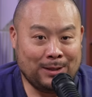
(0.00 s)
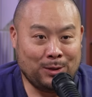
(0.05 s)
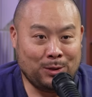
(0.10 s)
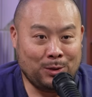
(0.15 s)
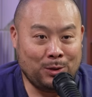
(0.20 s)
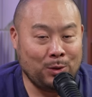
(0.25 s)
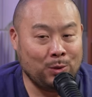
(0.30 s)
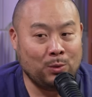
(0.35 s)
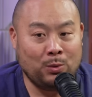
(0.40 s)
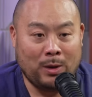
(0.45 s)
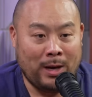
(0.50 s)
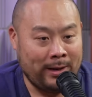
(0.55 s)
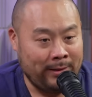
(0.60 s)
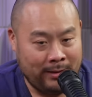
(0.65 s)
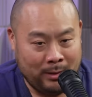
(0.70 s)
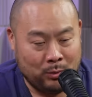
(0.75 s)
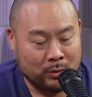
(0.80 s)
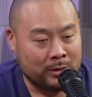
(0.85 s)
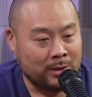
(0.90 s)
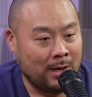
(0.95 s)
who I
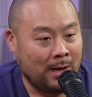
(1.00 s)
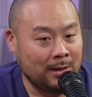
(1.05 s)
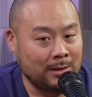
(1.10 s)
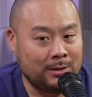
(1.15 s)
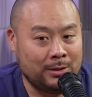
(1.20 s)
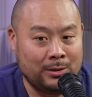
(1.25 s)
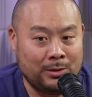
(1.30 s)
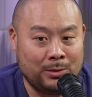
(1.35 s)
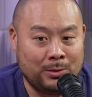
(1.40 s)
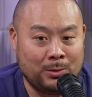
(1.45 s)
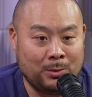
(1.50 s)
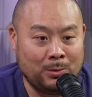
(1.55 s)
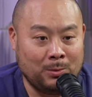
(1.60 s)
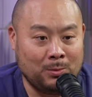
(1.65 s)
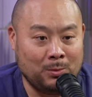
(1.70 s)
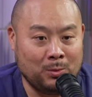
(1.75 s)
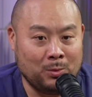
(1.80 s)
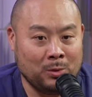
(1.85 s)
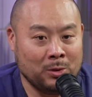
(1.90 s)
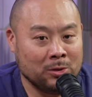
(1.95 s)
think we'll talk to,
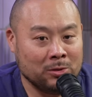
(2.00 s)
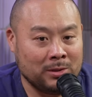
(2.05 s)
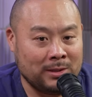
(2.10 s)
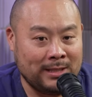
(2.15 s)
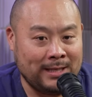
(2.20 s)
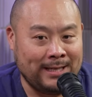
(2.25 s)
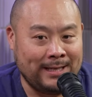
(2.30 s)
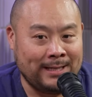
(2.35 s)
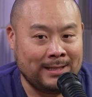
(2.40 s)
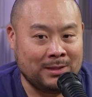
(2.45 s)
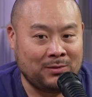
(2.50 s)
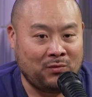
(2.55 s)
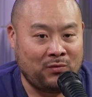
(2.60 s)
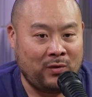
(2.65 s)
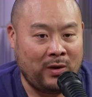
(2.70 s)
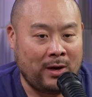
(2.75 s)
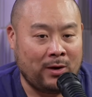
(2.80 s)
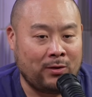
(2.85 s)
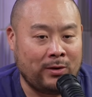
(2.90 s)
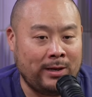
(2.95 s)
we'll see is
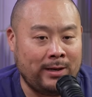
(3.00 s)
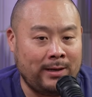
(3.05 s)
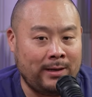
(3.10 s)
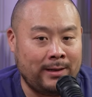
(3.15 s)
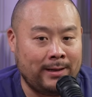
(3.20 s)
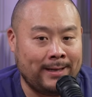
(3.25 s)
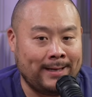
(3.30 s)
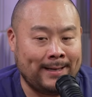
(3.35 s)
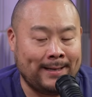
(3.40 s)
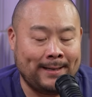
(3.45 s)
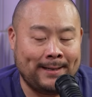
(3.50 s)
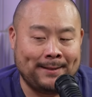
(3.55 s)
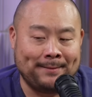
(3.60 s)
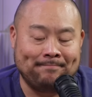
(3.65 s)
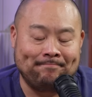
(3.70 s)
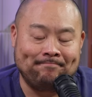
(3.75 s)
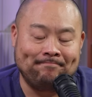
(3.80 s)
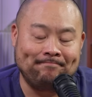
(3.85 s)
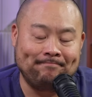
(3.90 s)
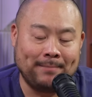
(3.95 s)
very, how
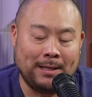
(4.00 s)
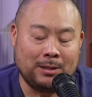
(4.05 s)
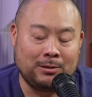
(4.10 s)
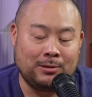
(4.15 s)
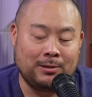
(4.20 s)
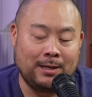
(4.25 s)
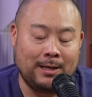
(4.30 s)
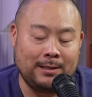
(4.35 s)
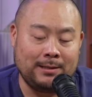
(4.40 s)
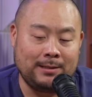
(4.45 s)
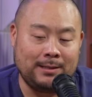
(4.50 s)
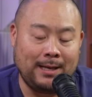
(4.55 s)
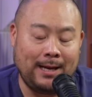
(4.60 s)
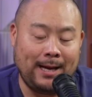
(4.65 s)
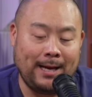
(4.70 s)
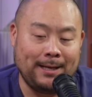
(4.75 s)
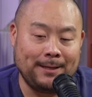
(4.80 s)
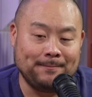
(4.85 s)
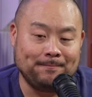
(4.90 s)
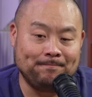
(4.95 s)
should I
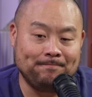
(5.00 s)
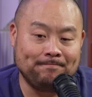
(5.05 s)
say?